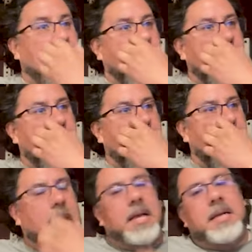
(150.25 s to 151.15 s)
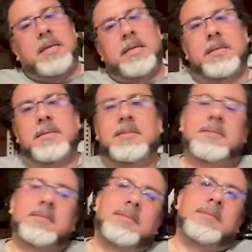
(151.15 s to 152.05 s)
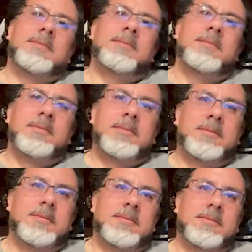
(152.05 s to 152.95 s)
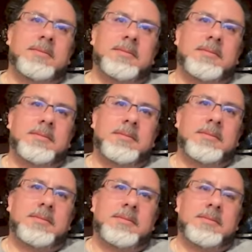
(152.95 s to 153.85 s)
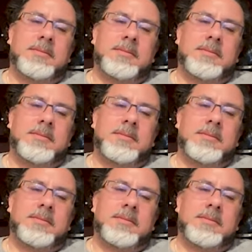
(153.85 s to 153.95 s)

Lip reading: (silent)